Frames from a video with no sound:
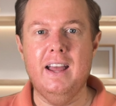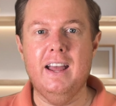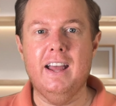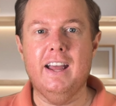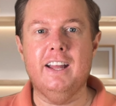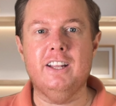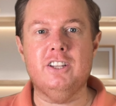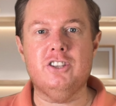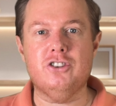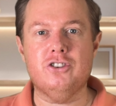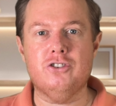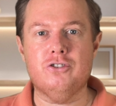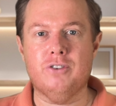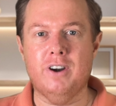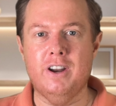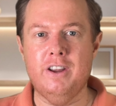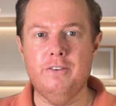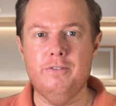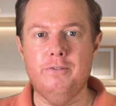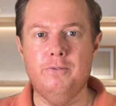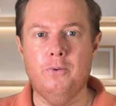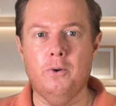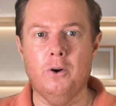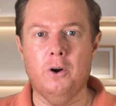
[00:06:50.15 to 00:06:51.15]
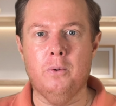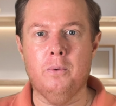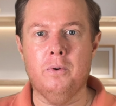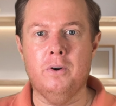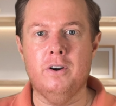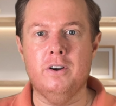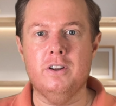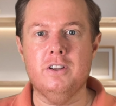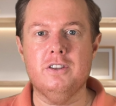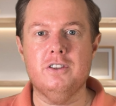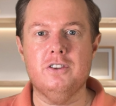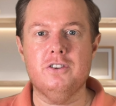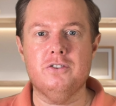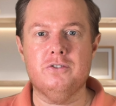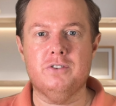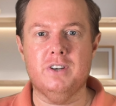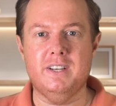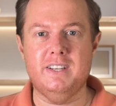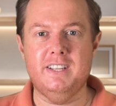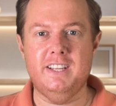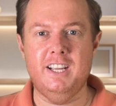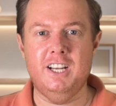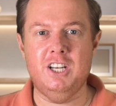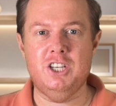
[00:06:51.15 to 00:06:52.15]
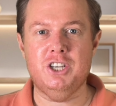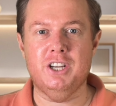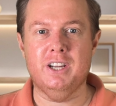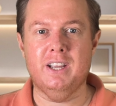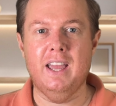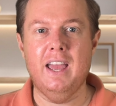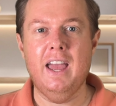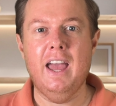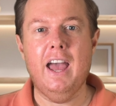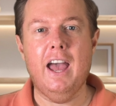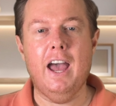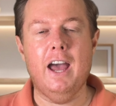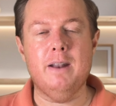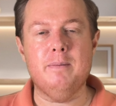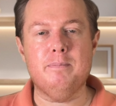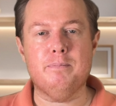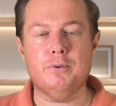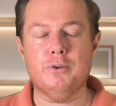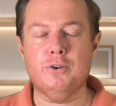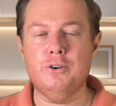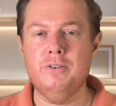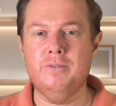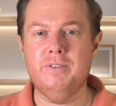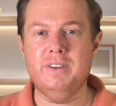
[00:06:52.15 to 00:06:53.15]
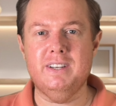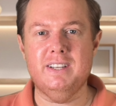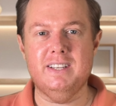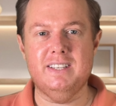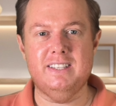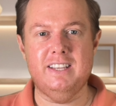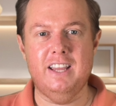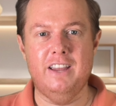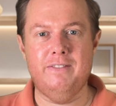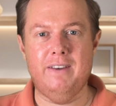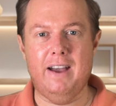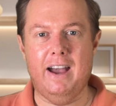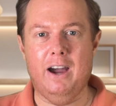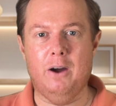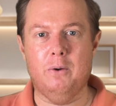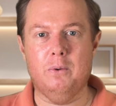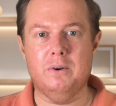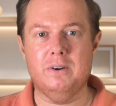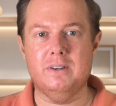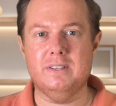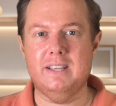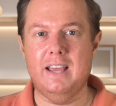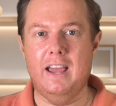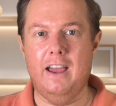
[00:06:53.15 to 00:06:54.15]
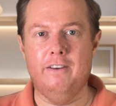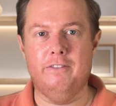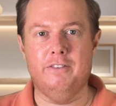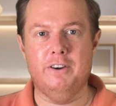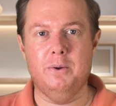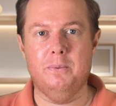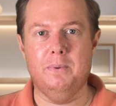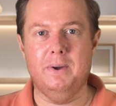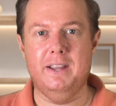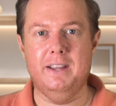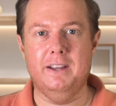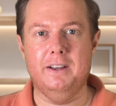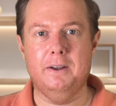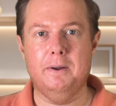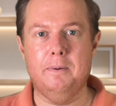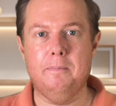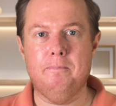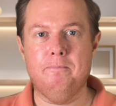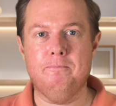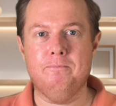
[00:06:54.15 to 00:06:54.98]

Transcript: It's straightforward, strategic, and proven to save hours every week.